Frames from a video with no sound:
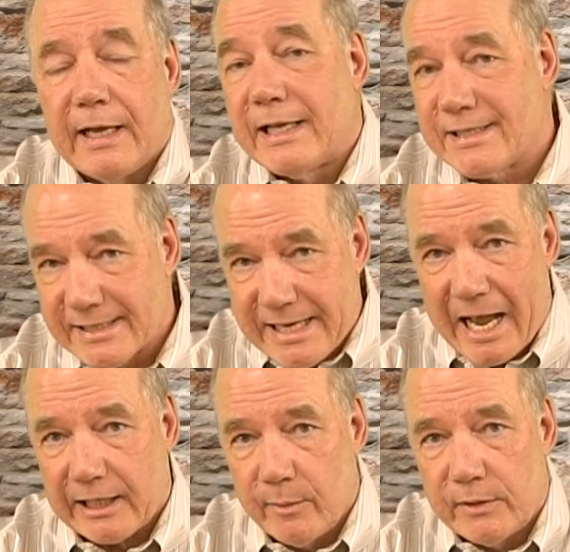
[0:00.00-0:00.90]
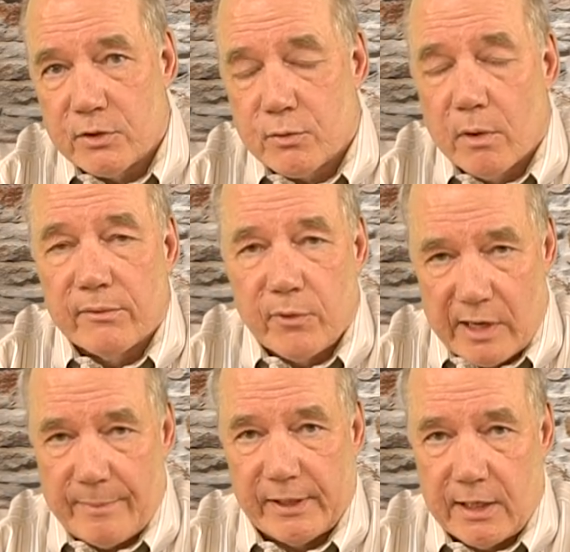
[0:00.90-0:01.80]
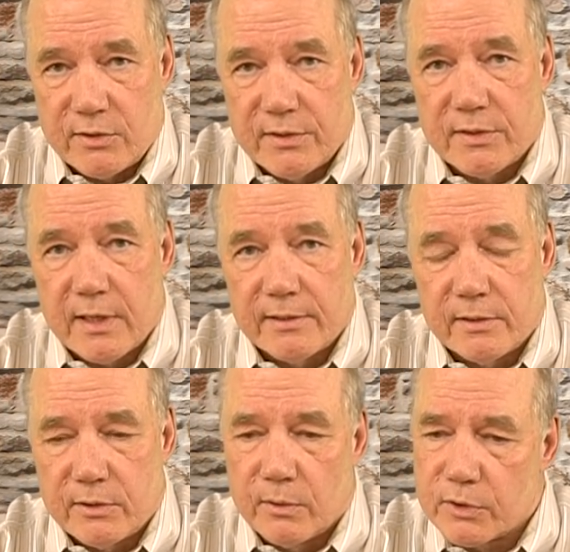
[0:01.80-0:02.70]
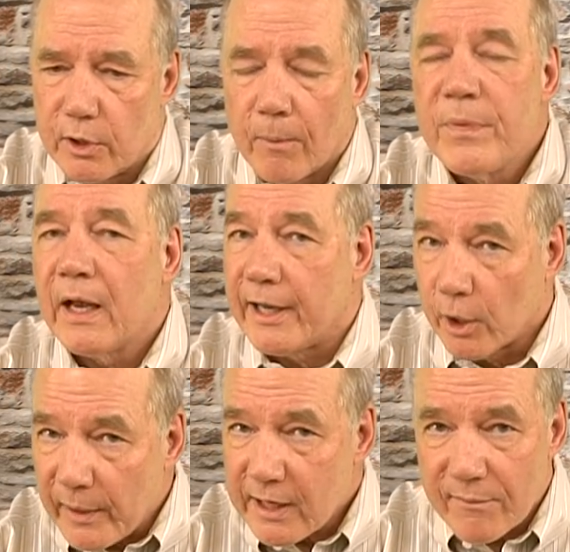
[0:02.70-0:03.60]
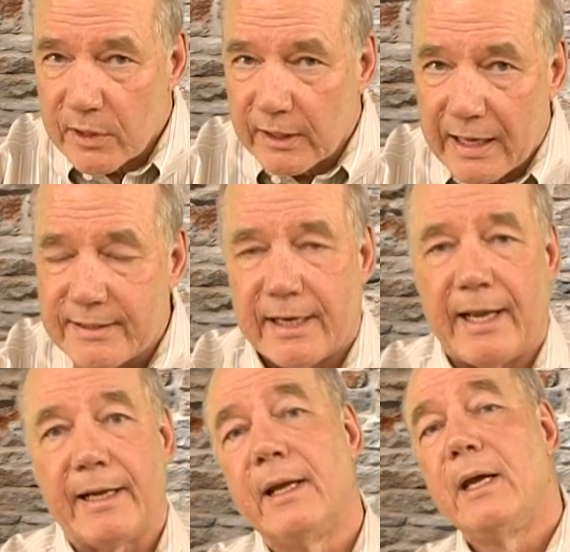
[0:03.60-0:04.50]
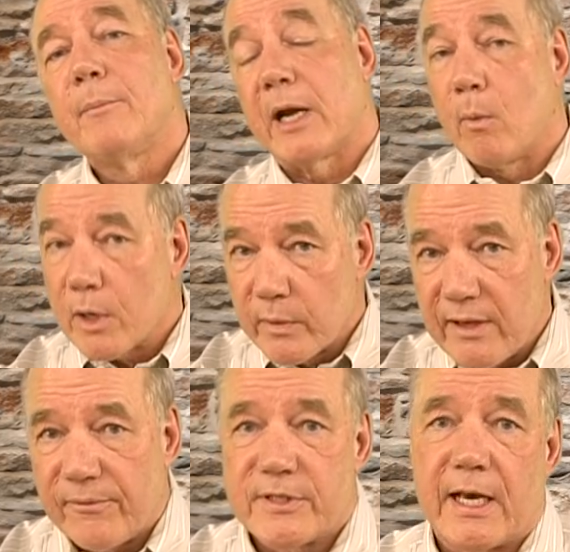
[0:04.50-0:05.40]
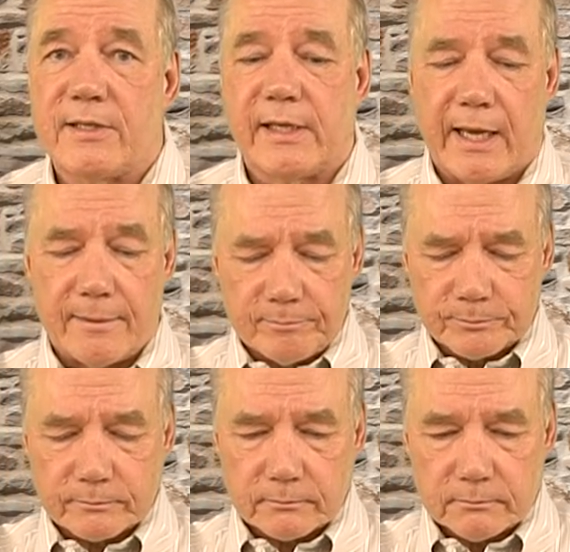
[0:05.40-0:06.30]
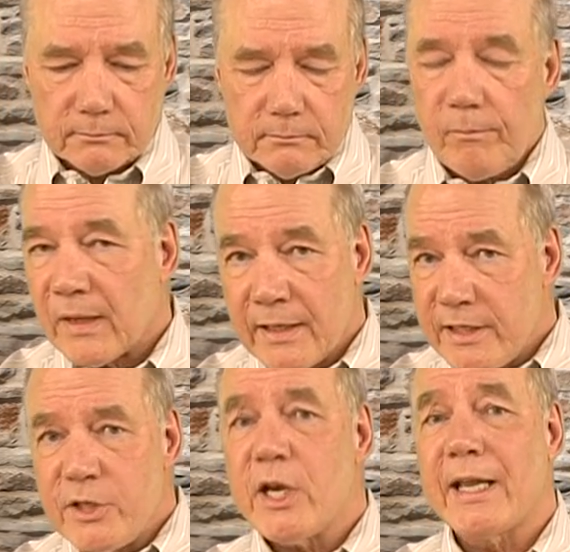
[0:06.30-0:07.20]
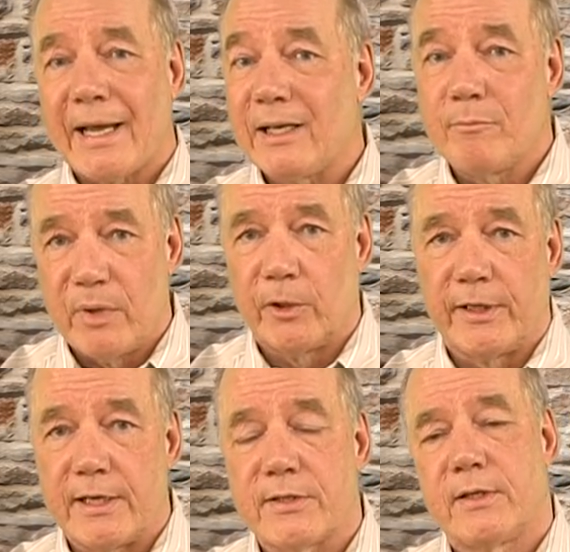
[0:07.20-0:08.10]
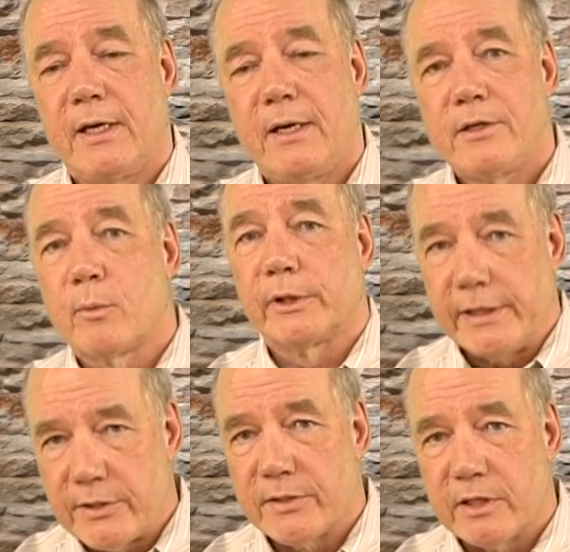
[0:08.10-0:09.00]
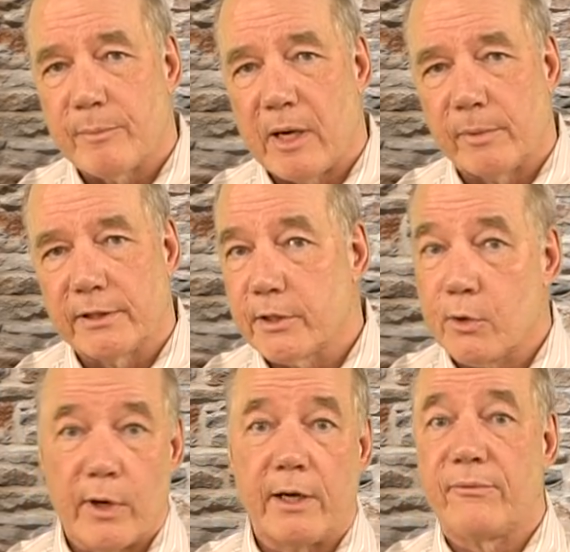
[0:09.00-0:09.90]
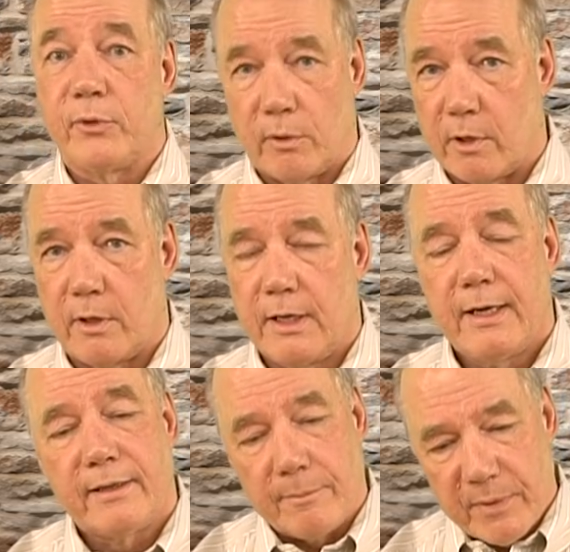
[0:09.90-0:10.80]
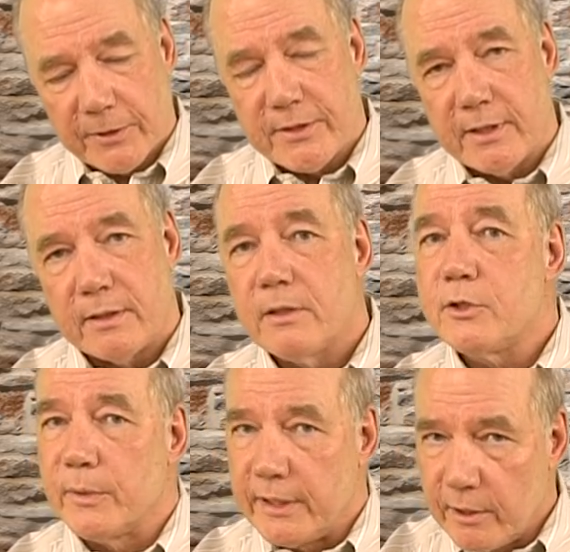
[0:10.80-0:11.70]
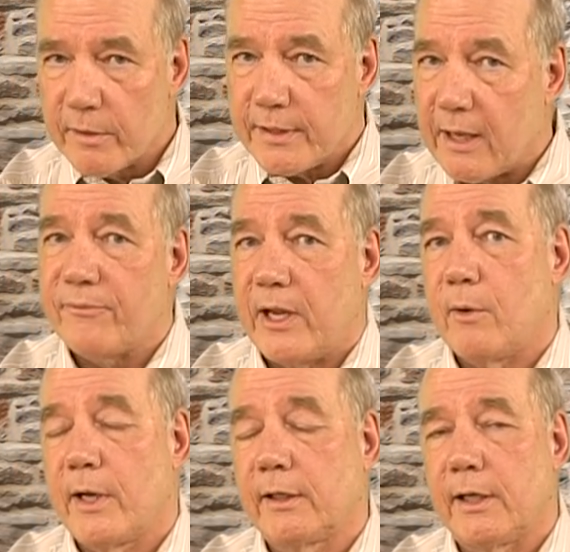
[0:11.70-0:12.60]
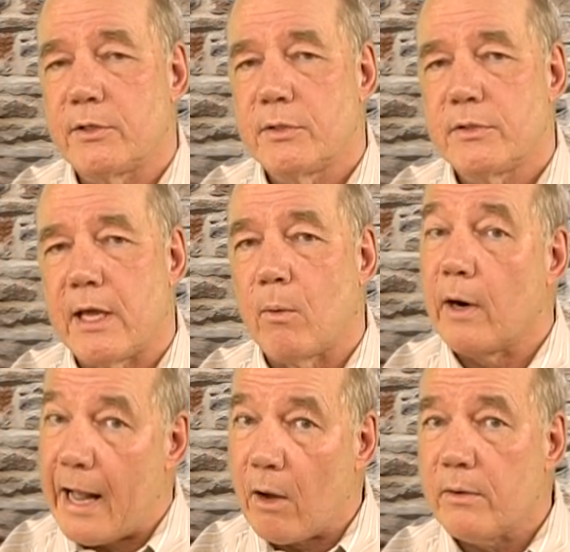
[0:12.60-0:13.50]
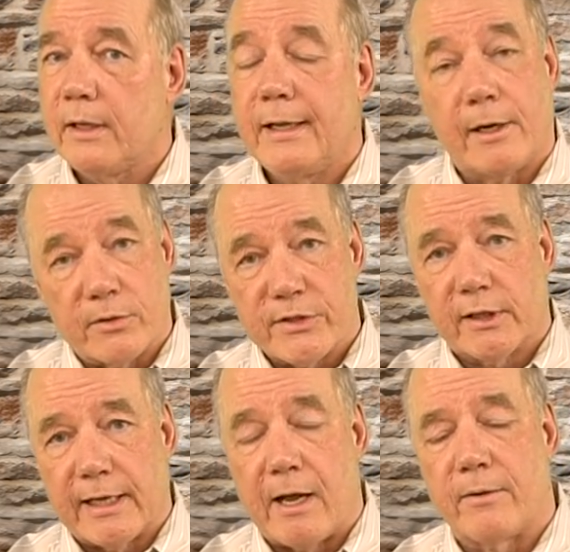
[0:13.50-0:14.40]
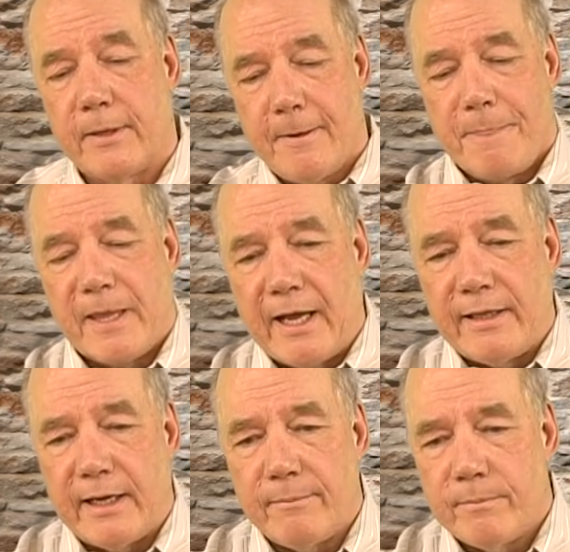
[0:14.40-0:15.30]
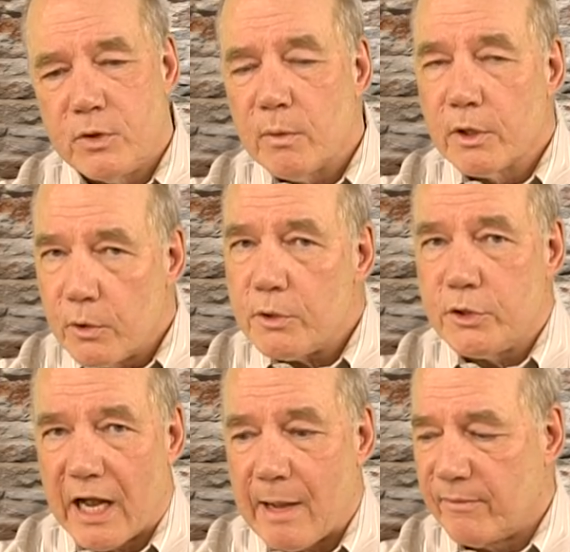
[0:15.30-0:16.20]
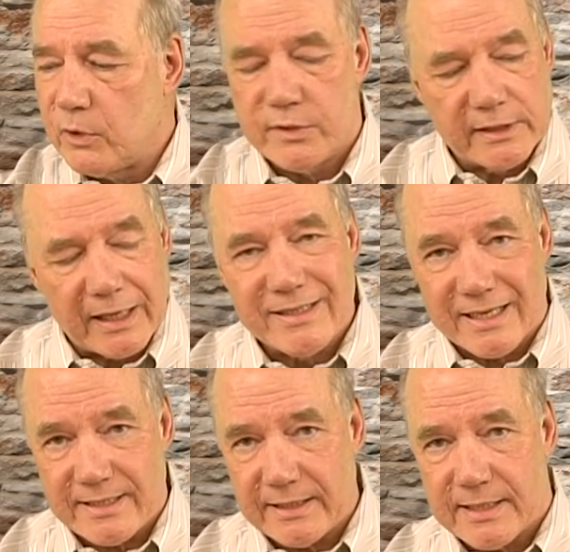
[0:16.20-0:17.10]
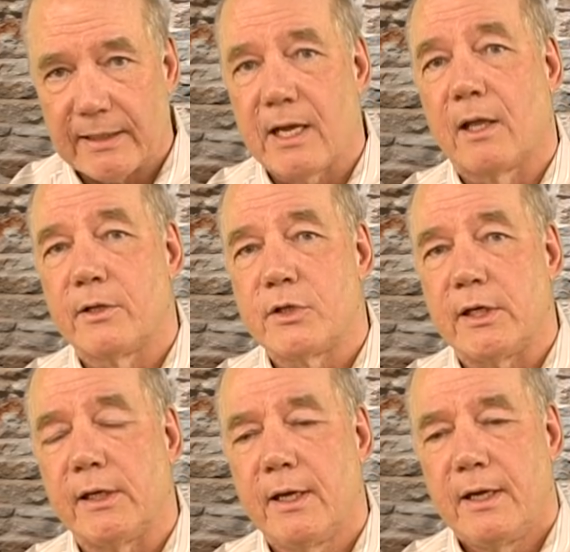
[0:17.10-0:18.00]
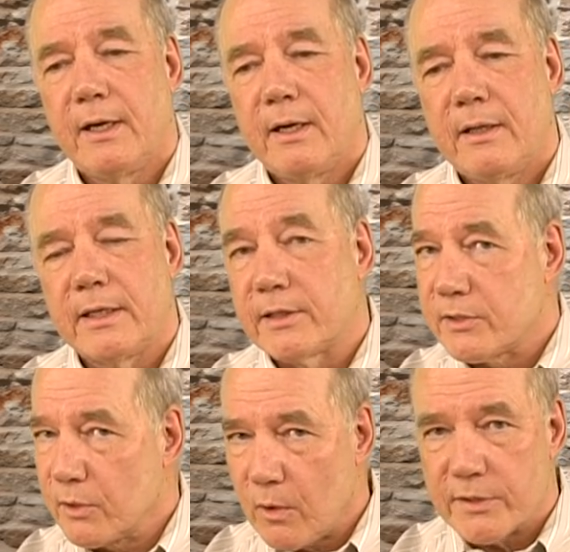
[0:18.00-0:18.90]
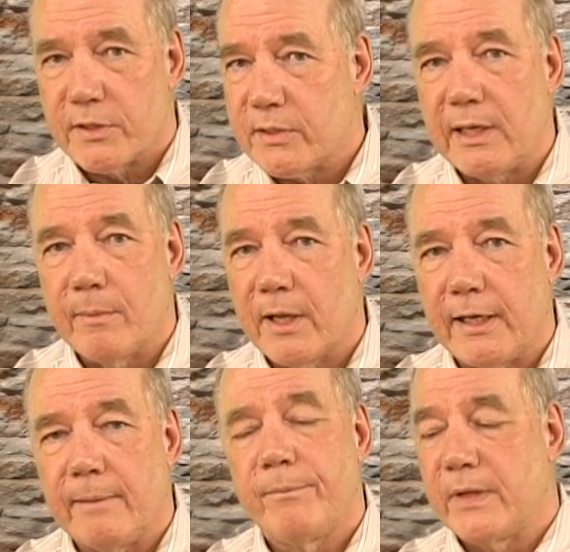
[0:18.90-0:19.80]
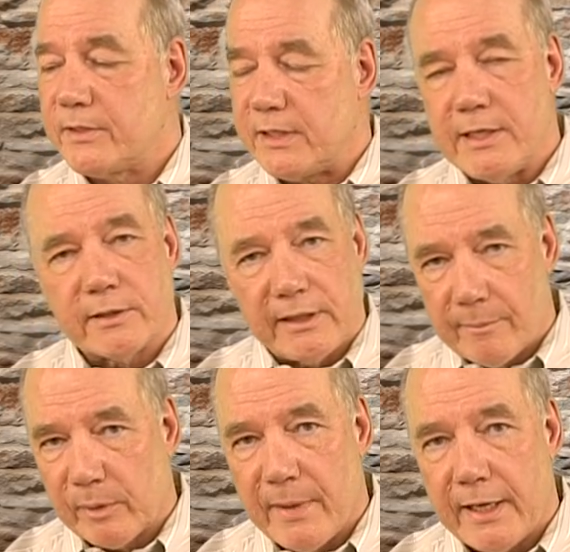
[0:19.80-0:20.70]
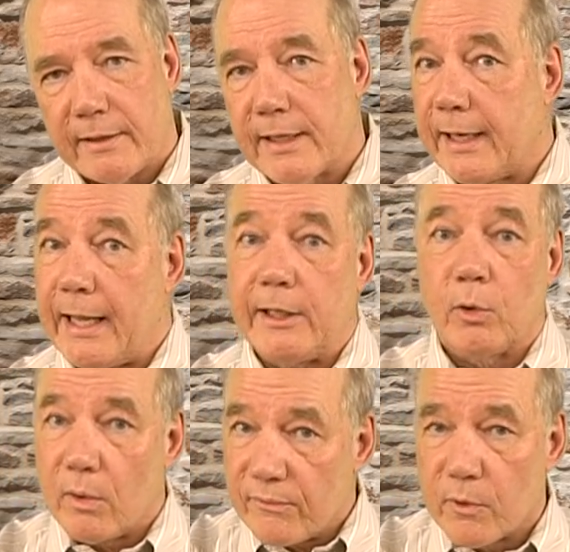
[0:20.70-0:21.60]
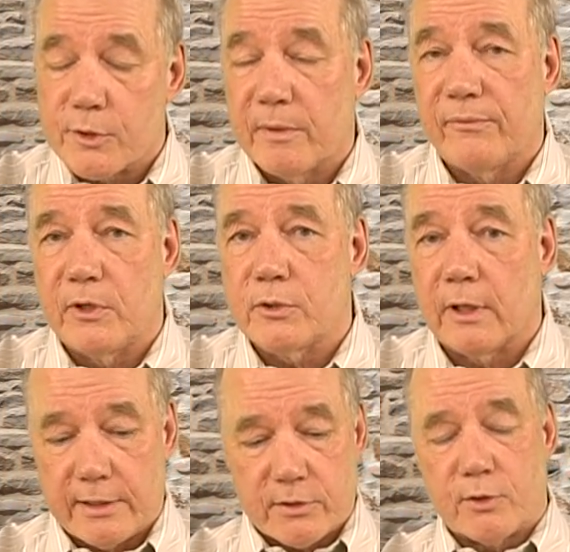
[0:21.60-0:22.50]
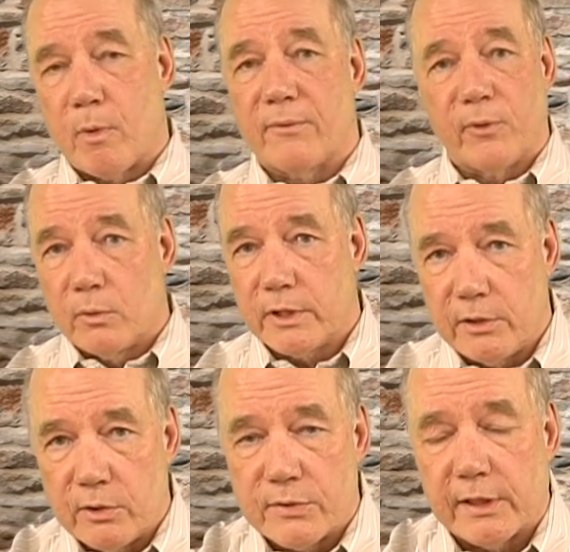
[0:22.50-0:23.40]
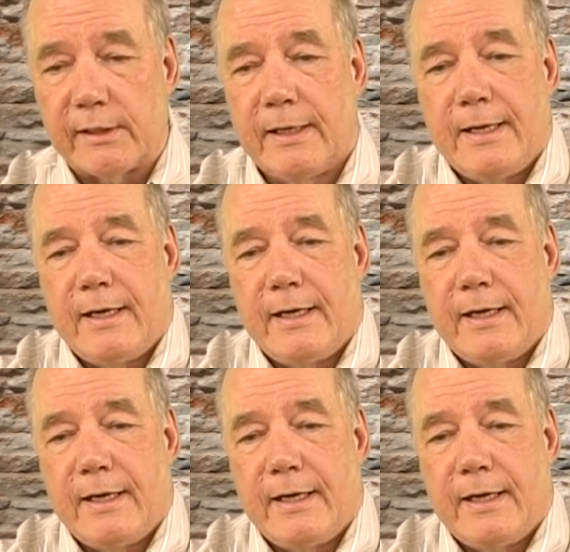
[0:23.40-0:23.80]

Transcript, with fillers: And that's exactly what this drone to phone application is designed to do. So I know I covered a lot today, but I want to reemphasize again, D J I didn't build this to release it to the public to create a furor. They built it to adhere to the F A A regulations that were out and are still out, and they do a good job of using existing technology that doesn't cost us any money, that's easily implemented, that any law enforcement official has a smartphone can use it.